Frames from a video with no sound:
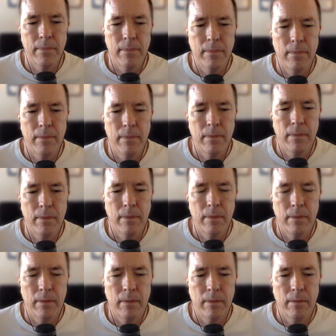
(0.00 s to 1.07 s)

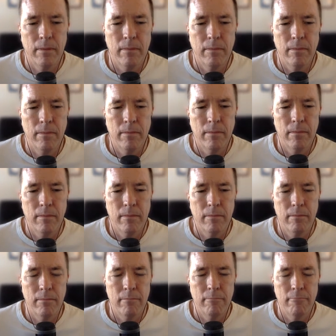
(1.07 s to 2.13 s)

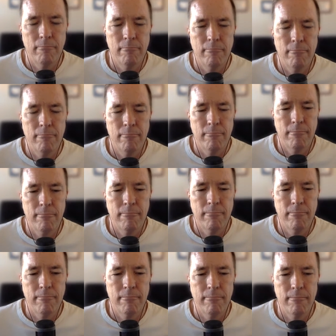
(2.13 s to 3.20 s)

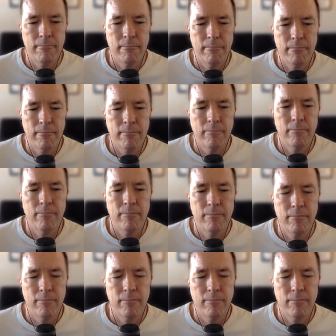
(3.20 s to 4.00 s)
The person shown says nothing.